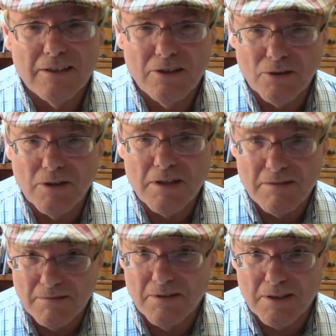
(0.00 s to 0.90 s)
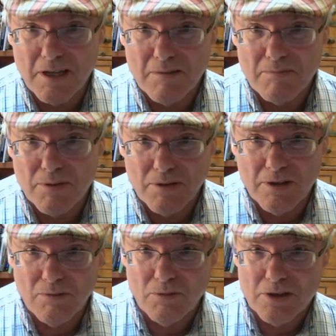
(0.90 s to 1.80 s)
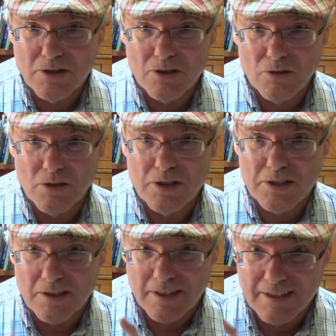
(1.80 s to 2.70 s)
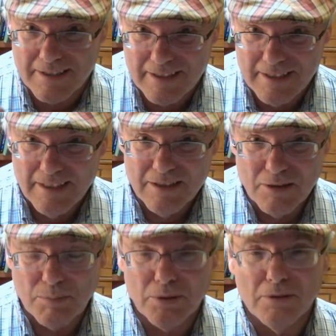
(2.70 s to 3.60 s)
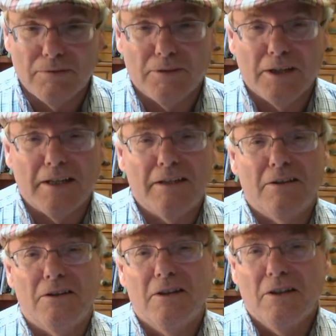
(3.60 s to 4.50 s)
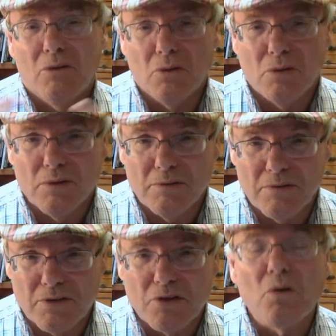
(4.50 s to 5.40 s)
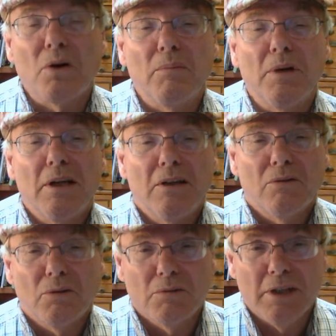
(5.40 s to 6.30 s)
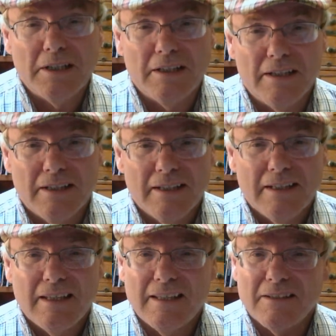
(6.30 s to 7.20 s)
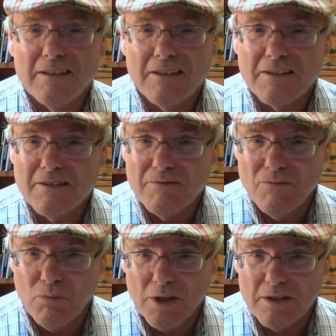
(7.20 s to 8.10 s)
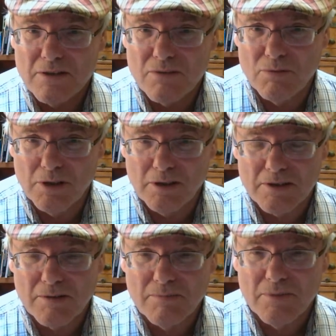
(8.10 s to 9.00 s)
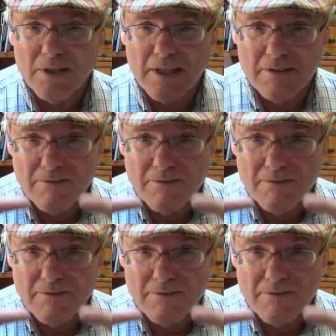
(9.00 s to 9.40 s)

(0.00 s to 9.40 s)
during the time period in which stories like To Build a Fire or The Storm were written. And one is realism, that